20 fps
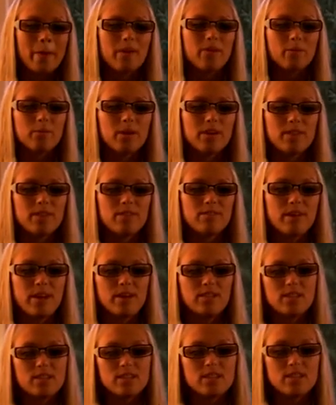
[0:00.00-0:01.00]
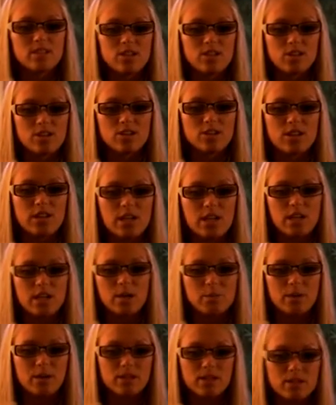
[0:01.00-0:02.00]
When the virus circulating
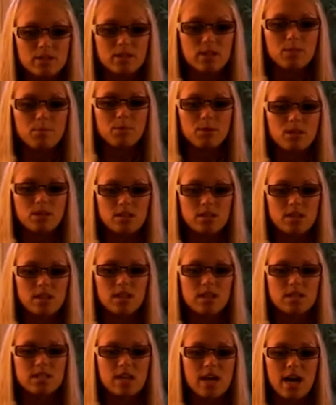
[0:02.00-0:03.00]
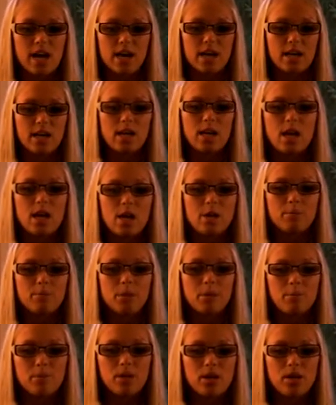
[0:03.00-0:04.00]
amongst the birds is high,
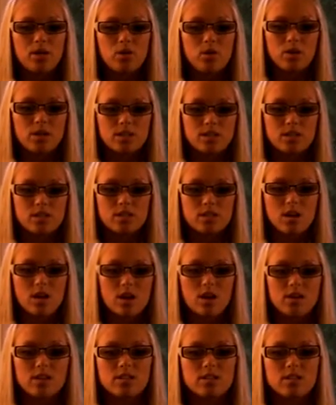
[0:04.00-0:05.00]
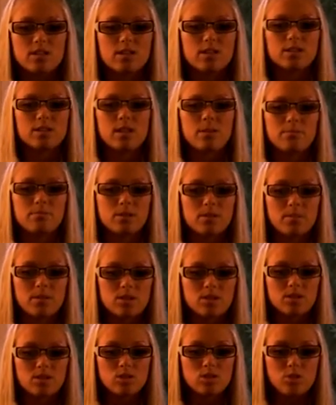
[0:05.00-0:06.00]
people and horses are
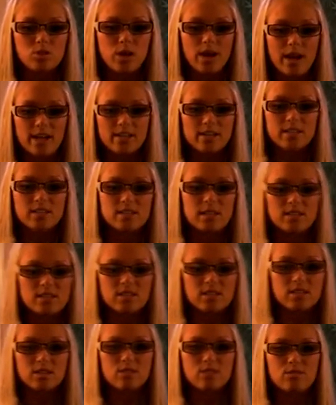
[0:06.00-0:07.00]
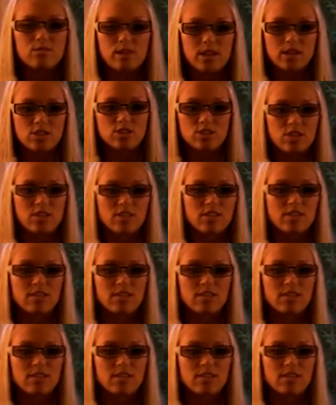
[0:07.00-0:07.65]
susceptible to accidental infection